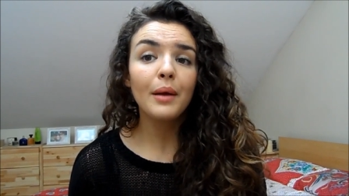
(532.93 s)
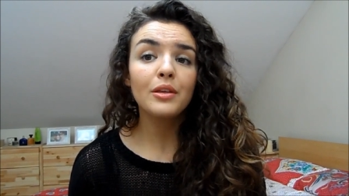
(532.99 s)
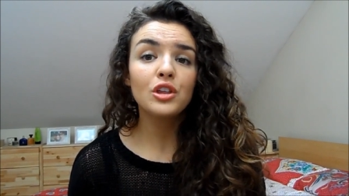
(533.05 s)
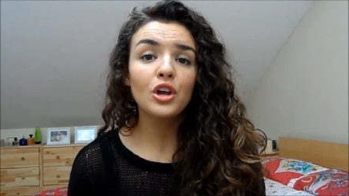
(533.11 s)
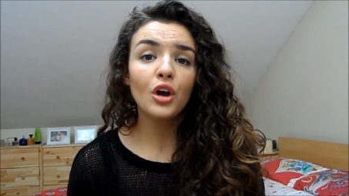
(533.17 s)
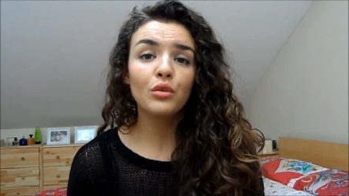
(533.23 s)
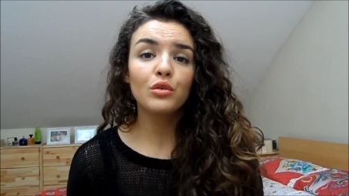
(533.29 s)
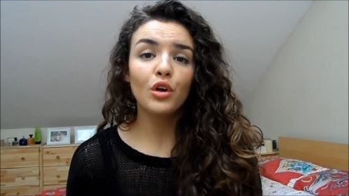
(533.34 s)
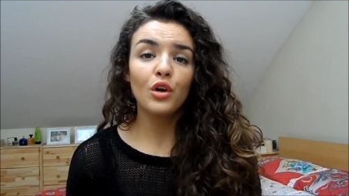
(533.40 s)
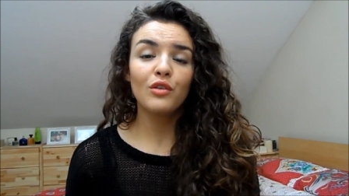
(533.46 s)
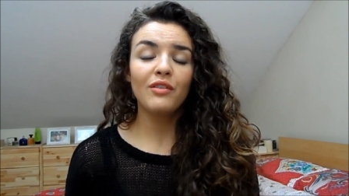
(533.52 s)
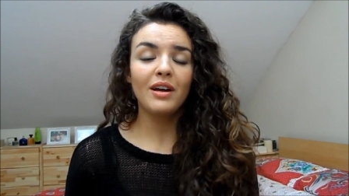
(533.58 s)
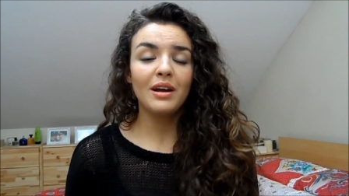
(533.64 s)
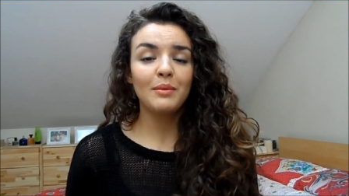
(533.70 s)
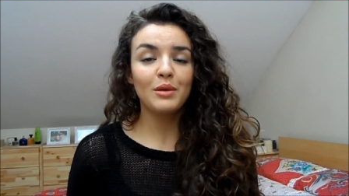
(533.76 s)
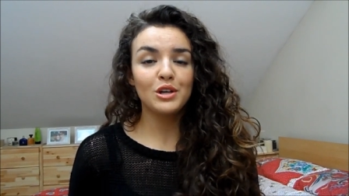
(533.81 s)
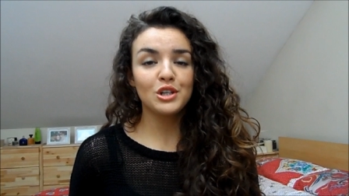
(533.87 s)
I don't
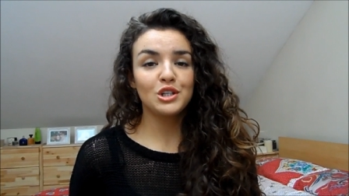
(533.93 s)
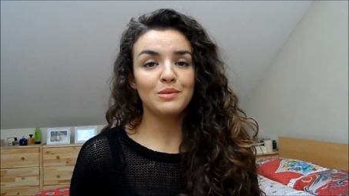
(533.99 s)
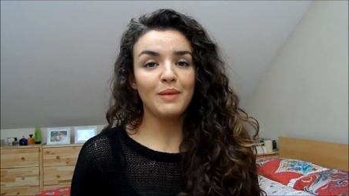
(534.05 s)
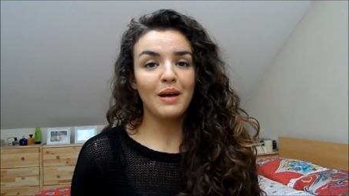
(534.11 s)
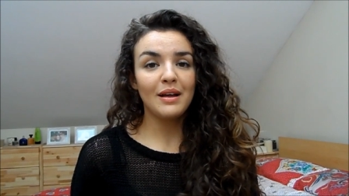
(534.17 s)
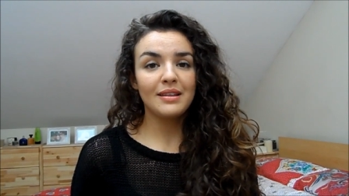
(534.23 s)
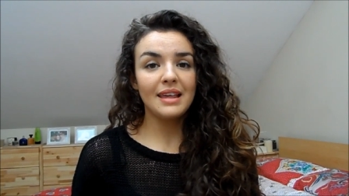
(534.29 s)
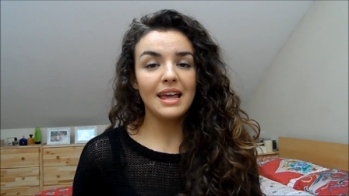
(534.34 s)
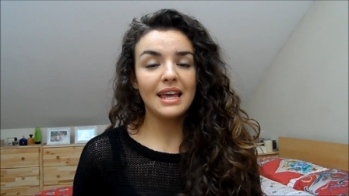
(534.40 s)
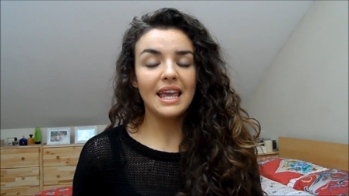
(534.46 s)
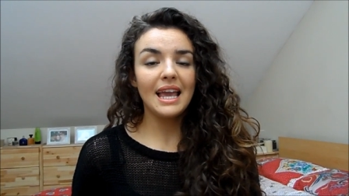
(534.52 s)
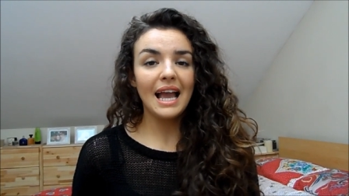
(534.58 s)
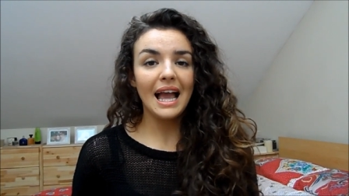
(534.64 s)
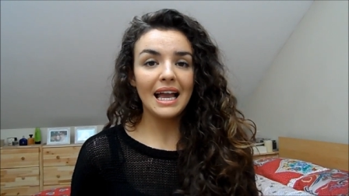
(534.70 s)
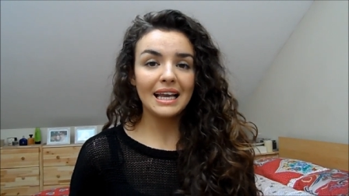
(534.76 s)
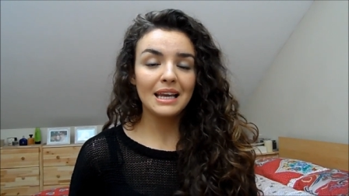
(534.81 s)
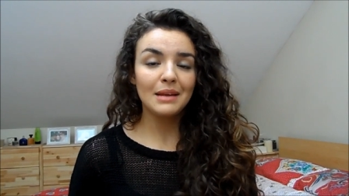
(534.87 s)
know very much about
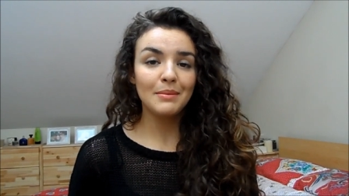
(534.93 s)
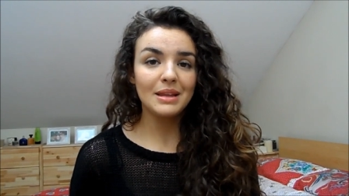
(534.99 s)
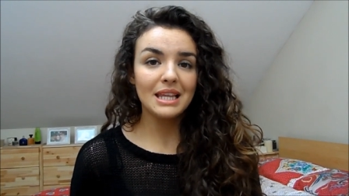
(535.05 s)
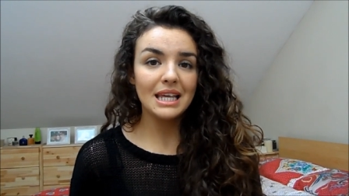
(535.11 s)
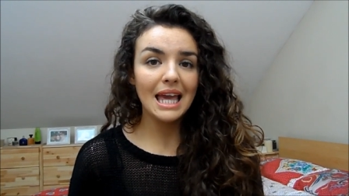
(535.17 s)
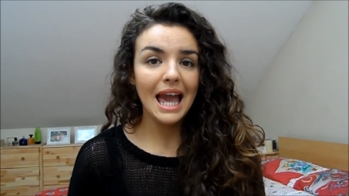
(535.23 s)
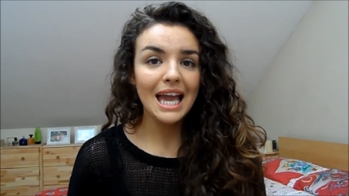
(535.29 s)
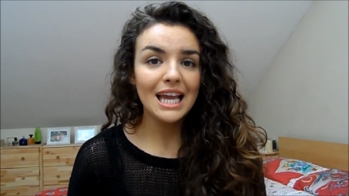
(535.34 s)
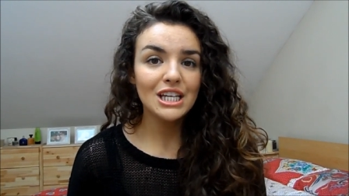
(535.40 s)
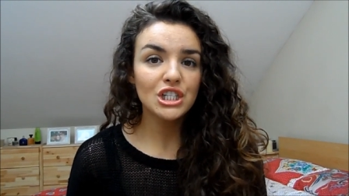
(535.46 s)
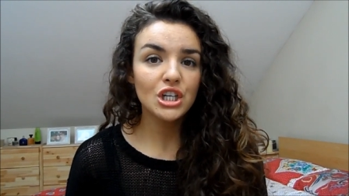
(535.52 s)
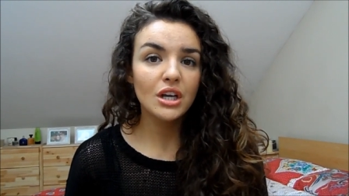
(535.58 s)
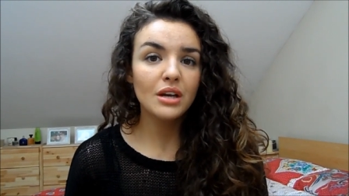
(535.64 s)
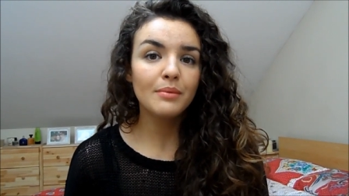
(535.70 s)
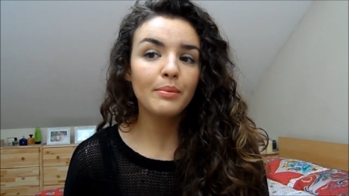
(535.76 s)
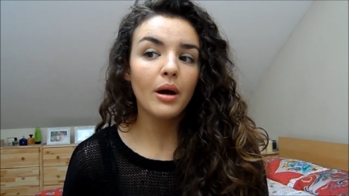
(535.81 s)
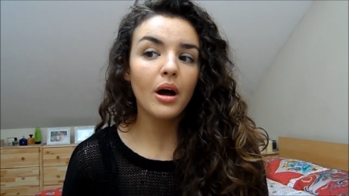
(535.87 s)
taking acne
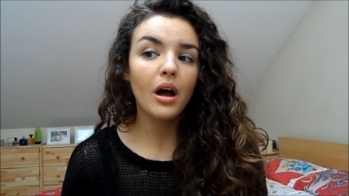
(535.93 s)
medication,